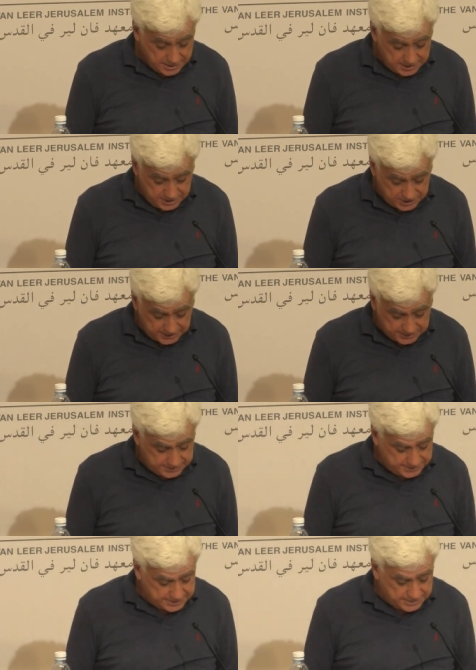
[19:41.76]

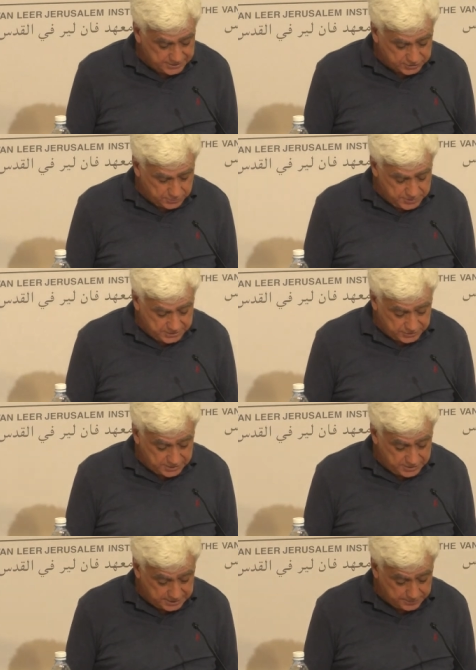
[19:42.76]
injustices and
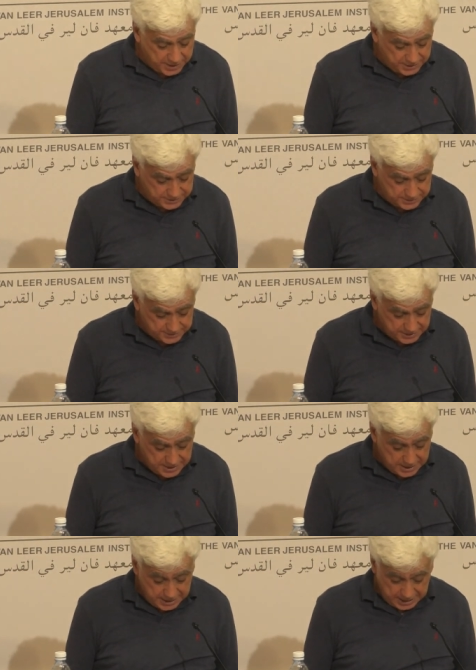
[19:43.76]
discriminatory disparities
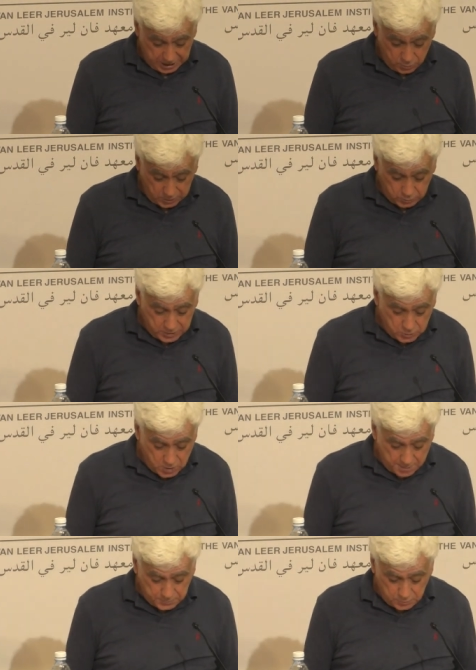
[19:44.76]
in what we
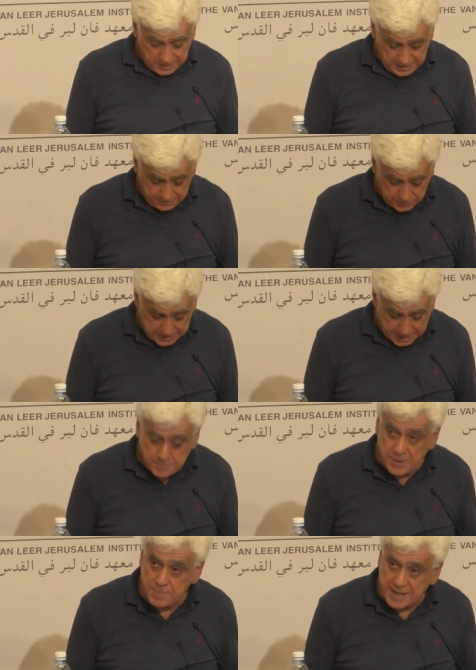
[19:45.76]
grew up to believe were
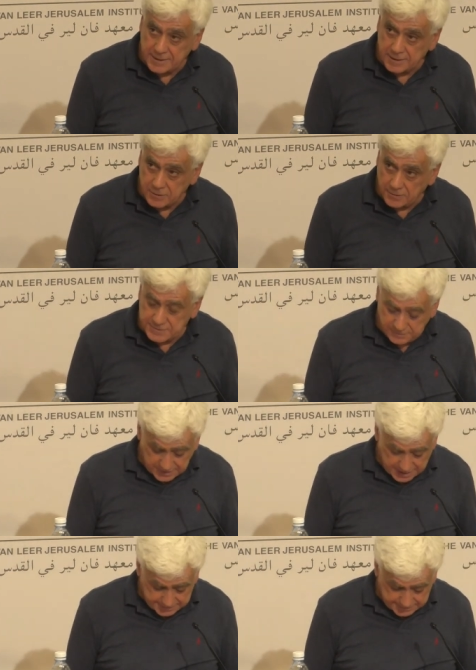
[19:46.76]
emblematic of
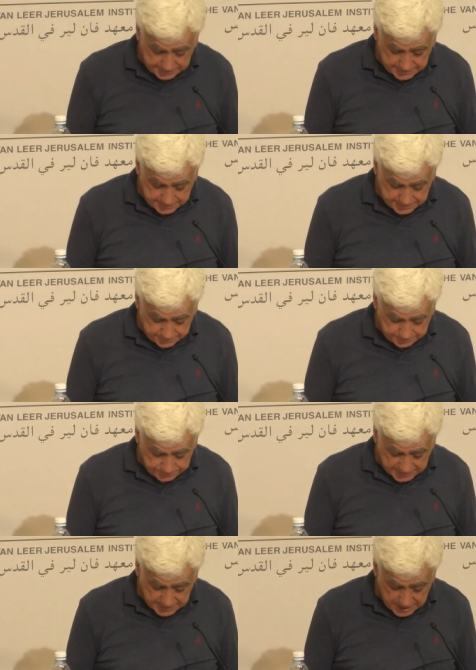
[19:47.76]
civilized cities.
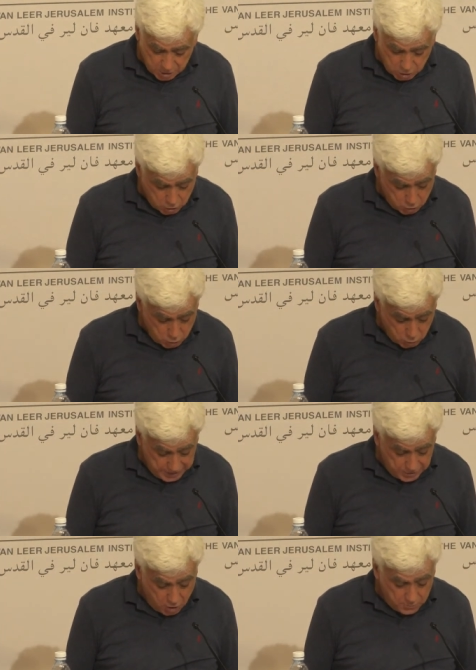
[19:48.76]

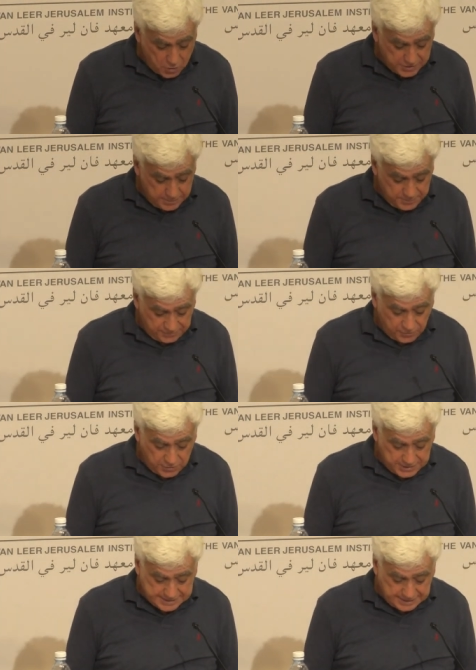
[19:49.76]
We know more than
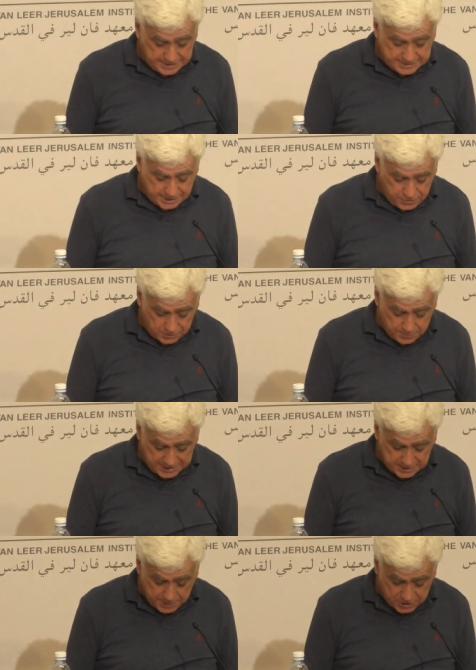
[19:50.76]
before that cities are not
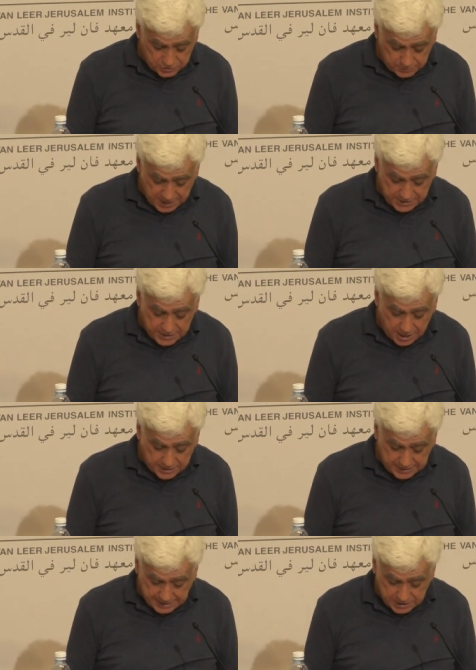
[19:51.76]
made special by their
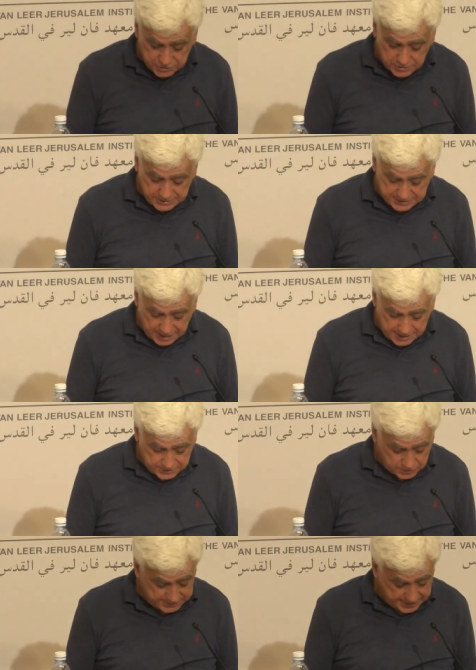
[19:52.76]
architectural
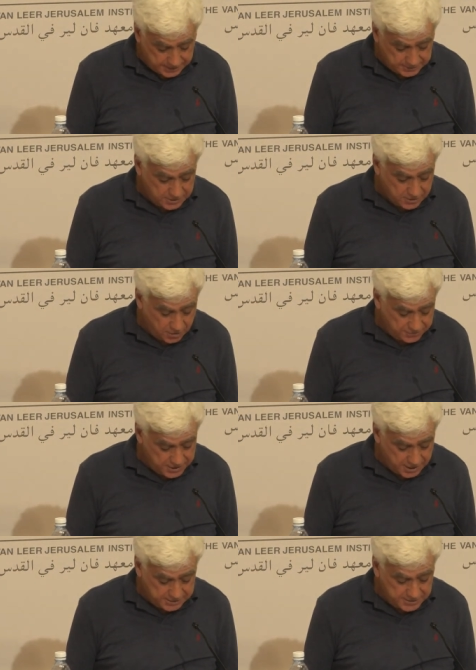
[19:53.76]
designs or state of the
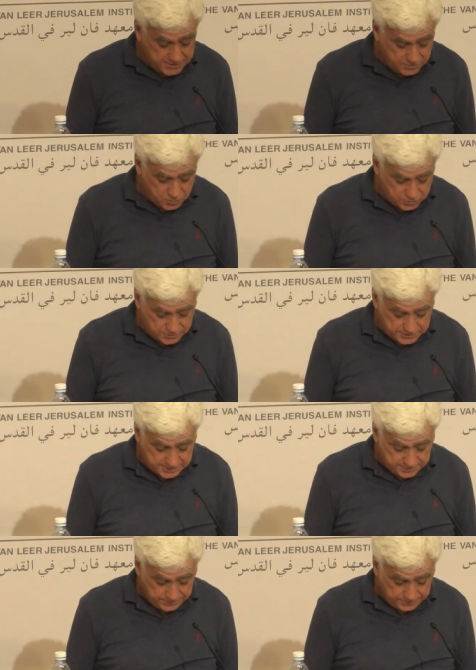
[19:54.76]
art institutions,